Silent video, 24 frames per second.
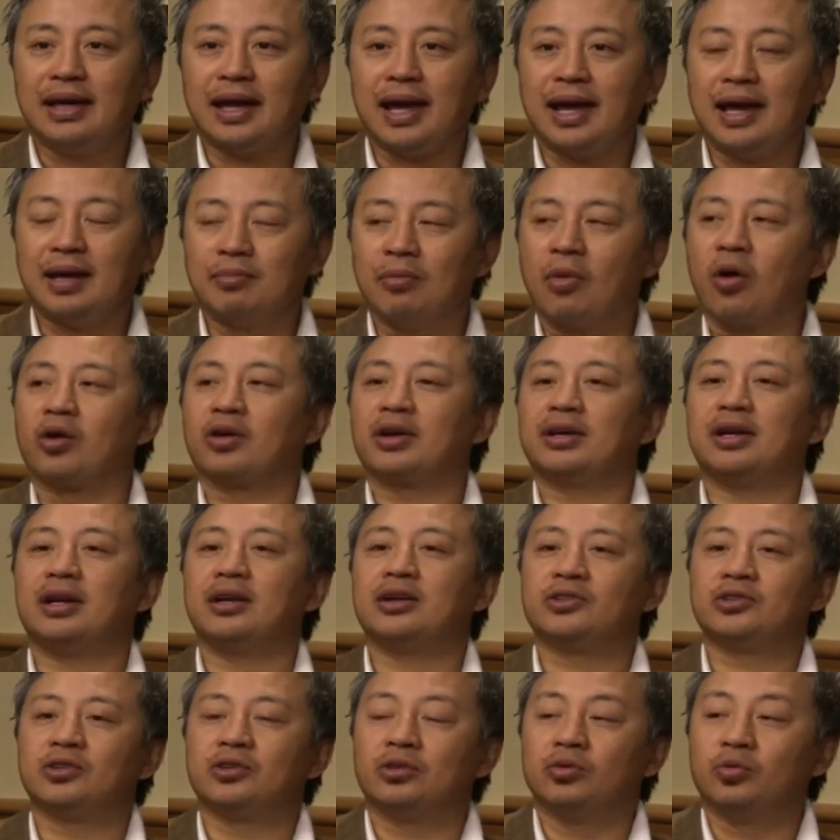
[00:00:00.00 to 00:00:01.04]
and market it in
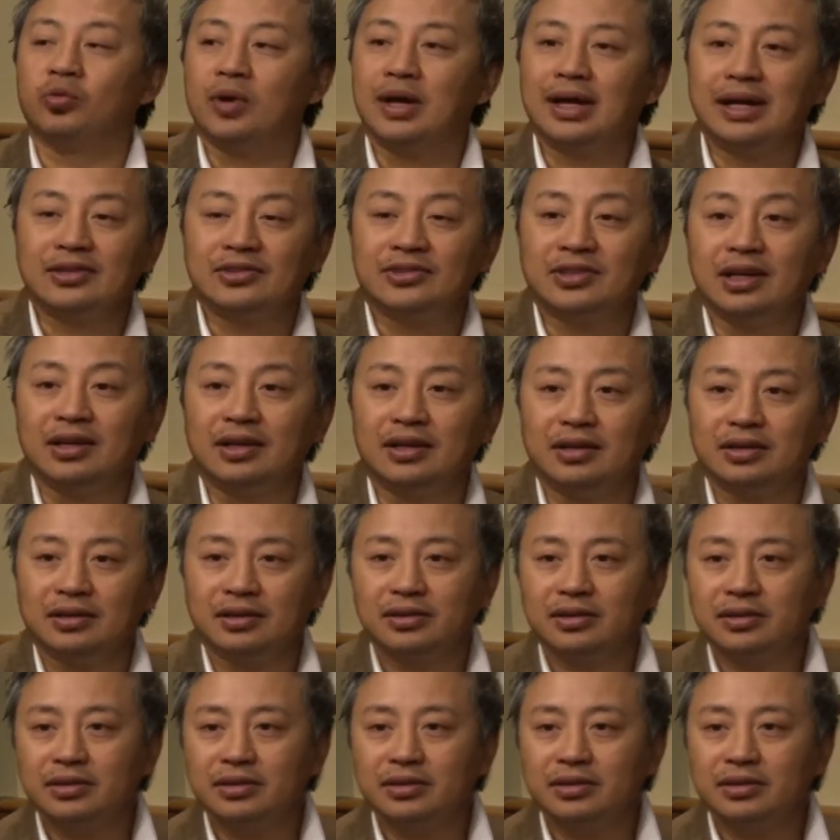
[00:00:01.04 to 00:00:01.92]
a certain way and sell it.